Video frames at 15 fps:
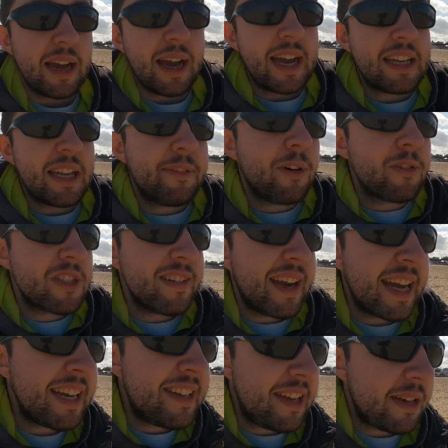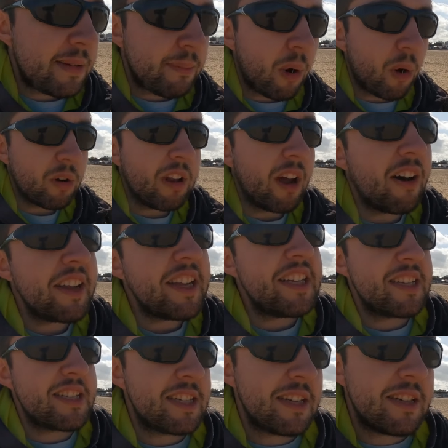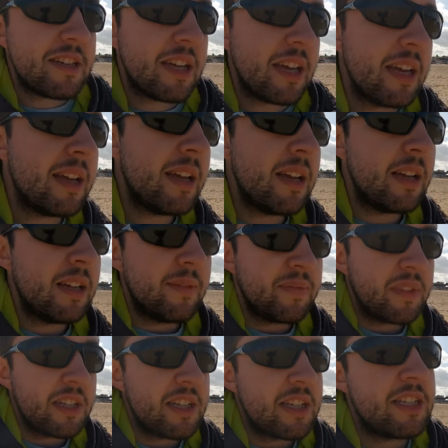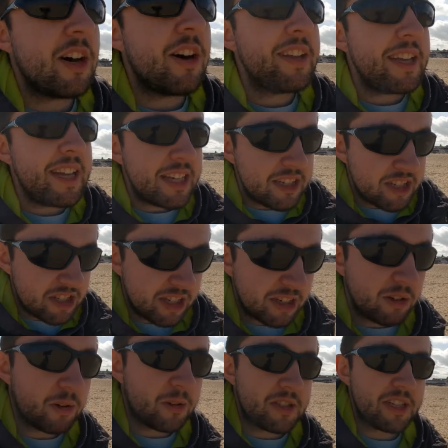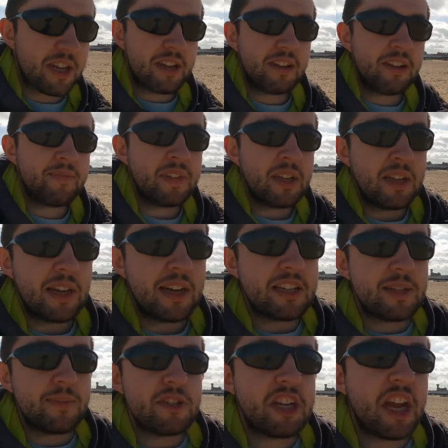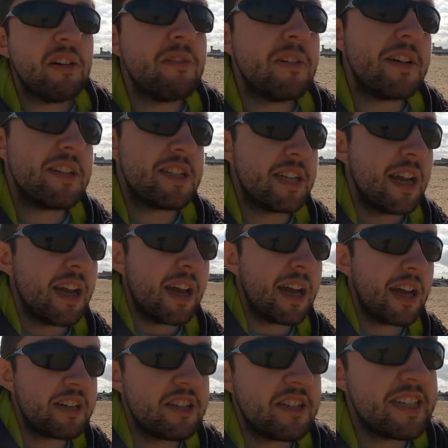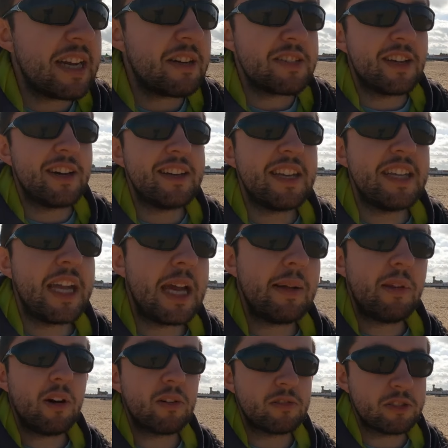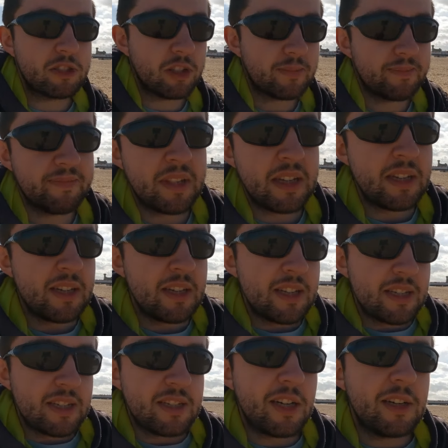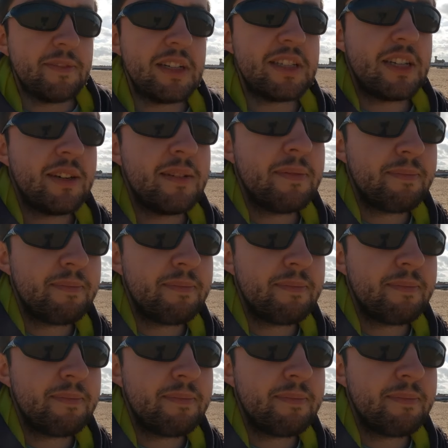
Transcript: and they've also added in more lights and signage, and also some shelters just outside the Long John Silver's